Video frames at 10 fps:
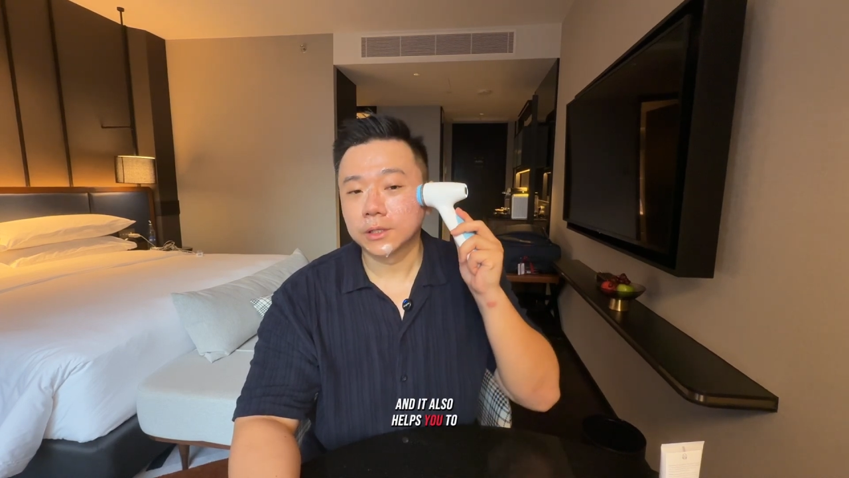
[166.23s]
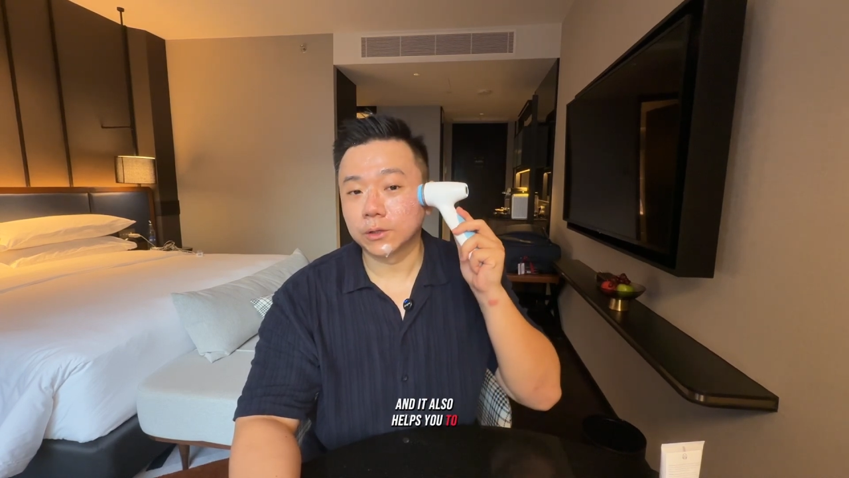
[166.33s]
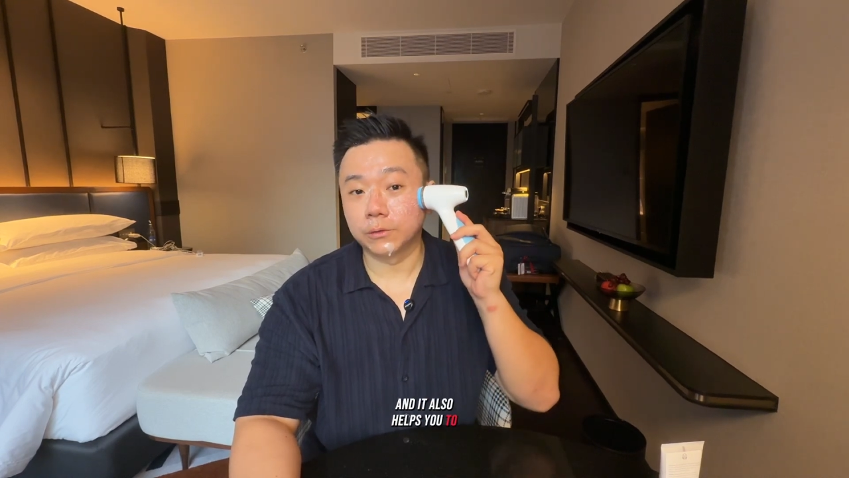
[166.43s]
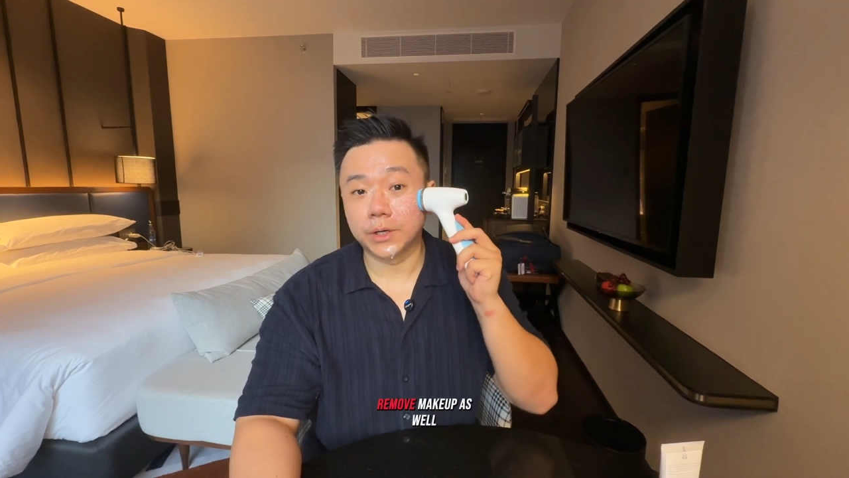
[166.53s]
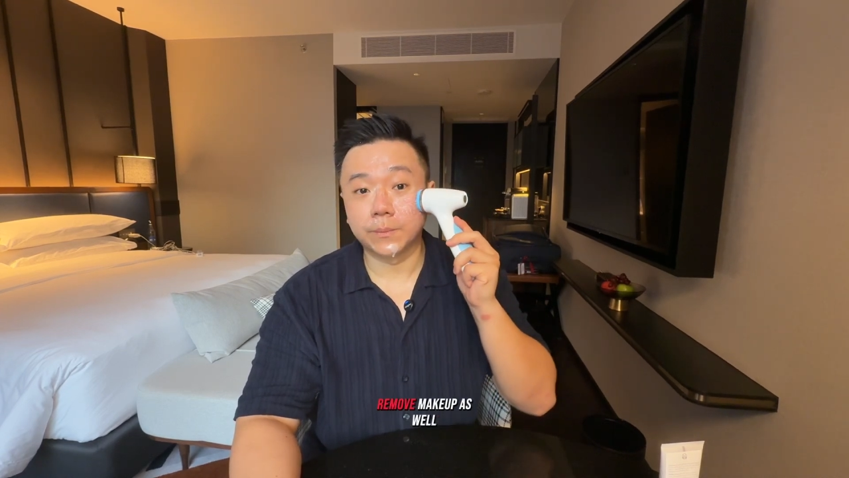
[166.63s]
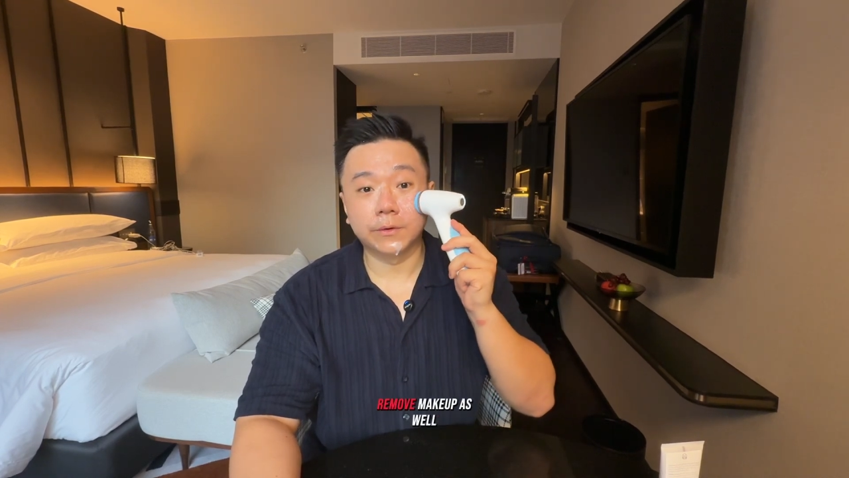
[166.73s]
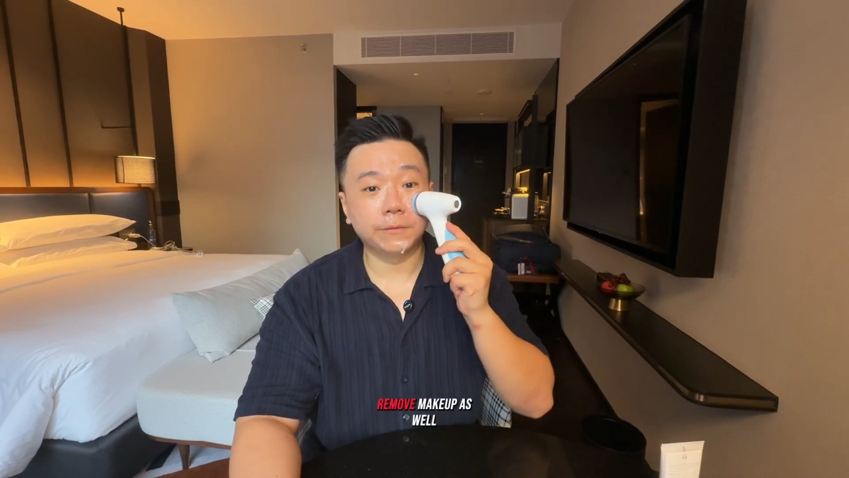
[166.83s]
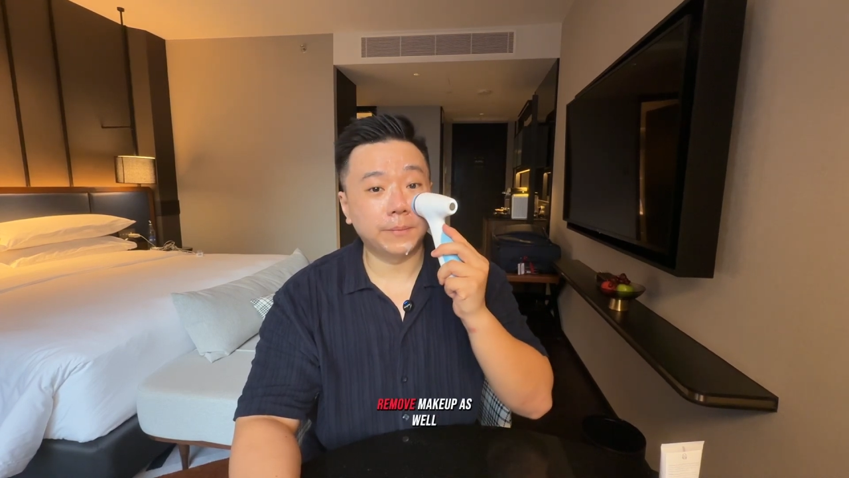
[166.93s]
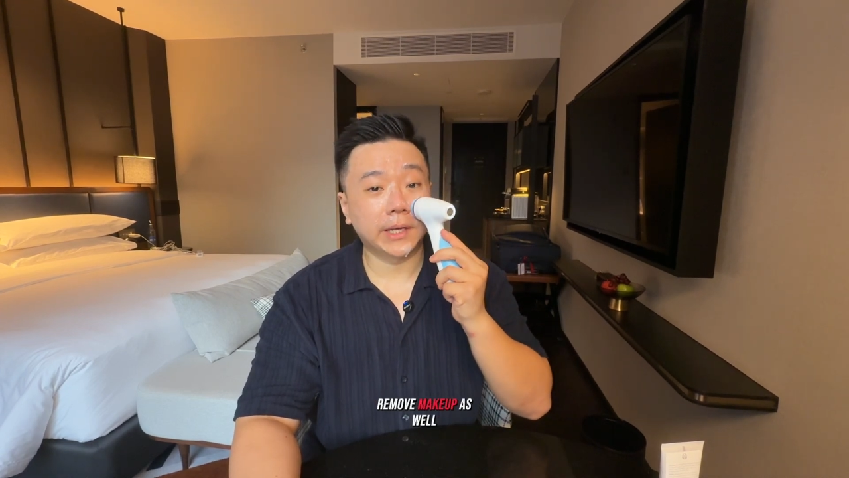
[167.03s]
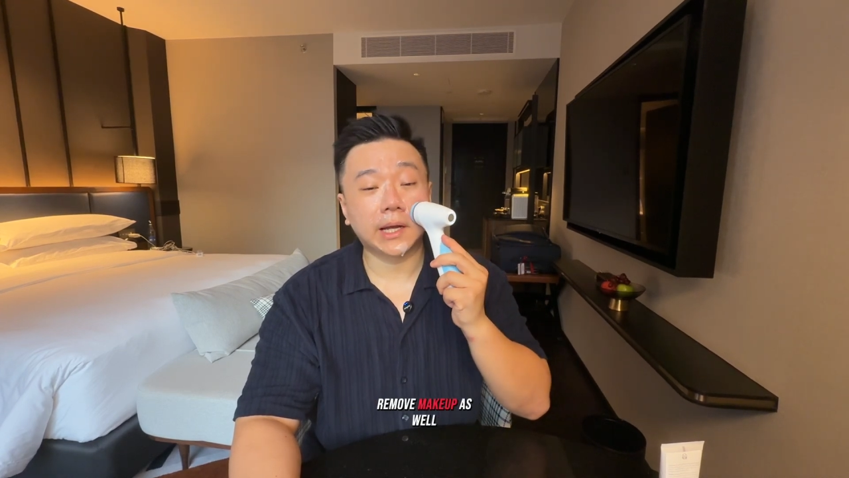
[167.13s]
to
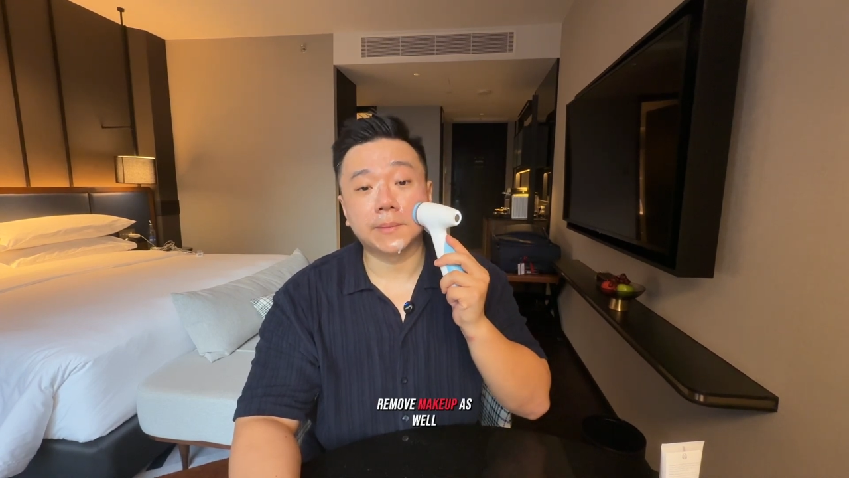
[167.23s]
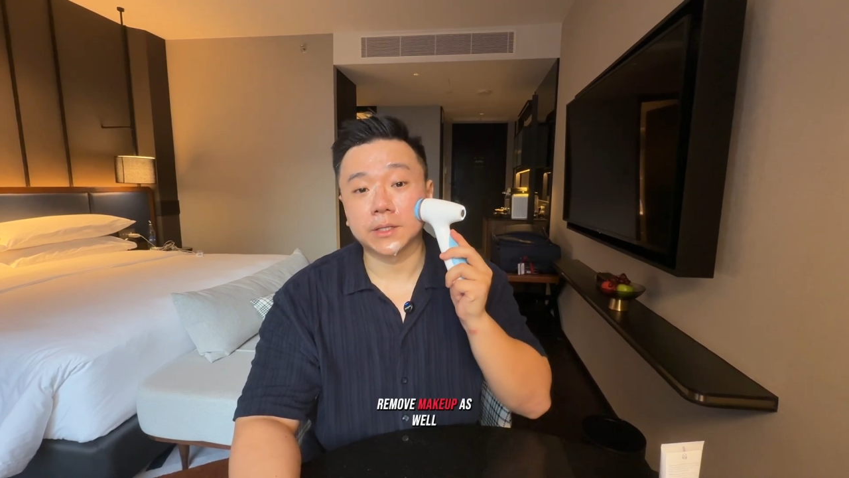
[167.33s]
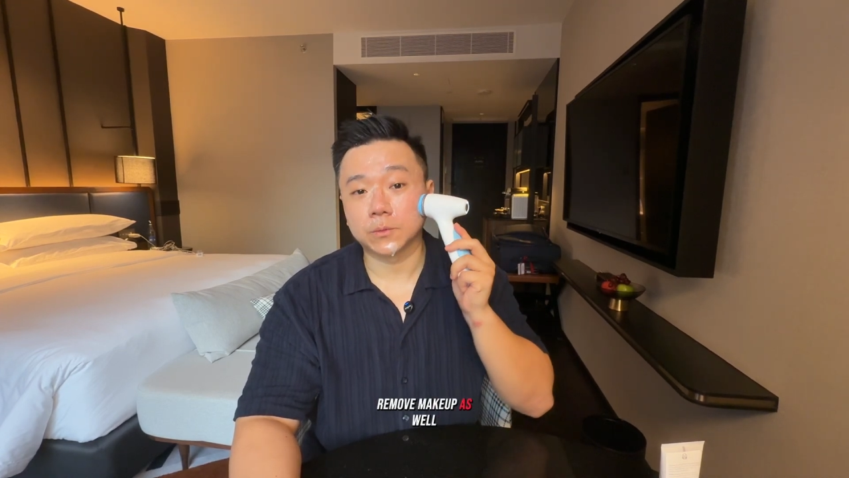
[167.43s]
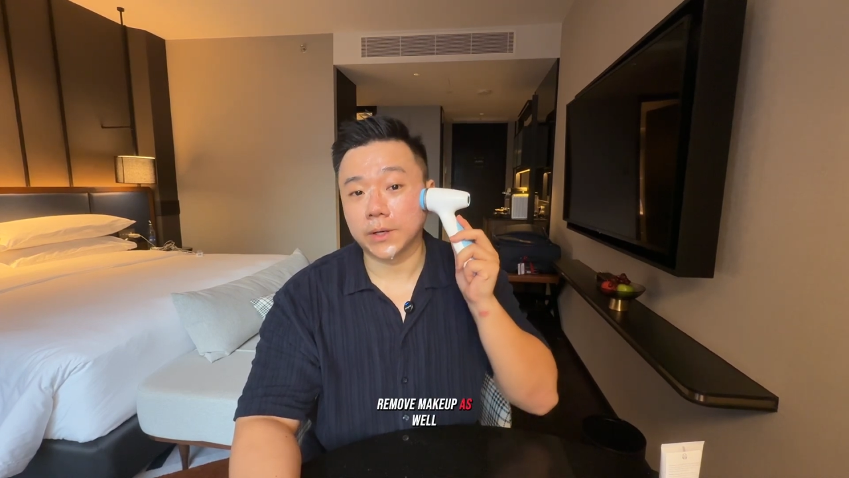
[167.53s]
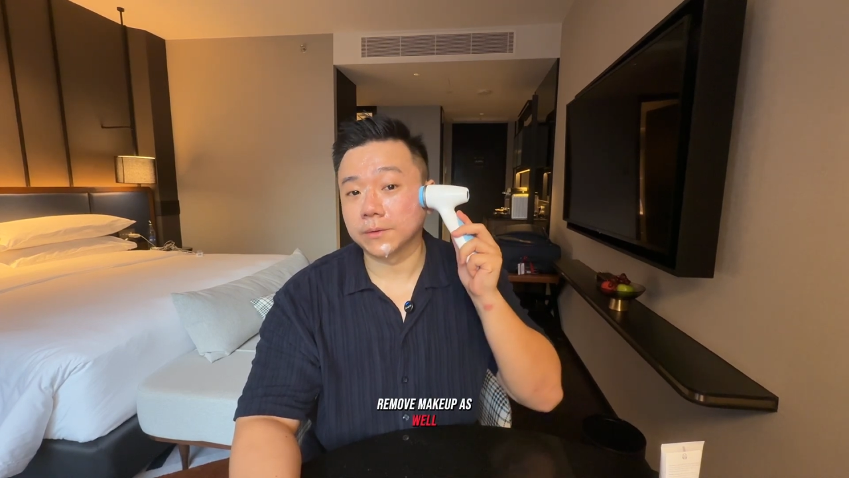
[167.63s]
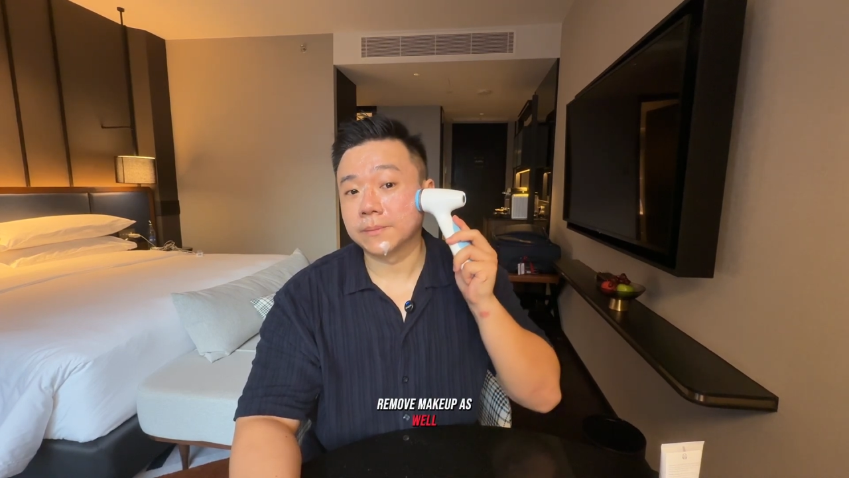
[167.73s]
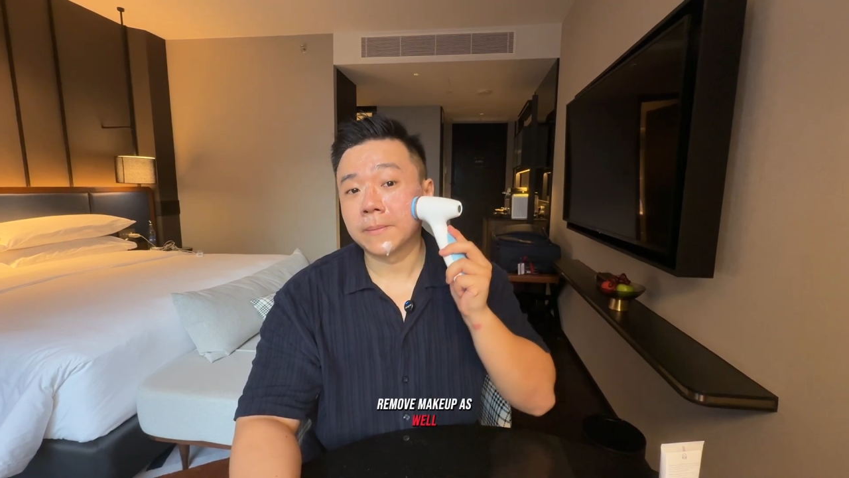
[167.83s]
remove makeup as well.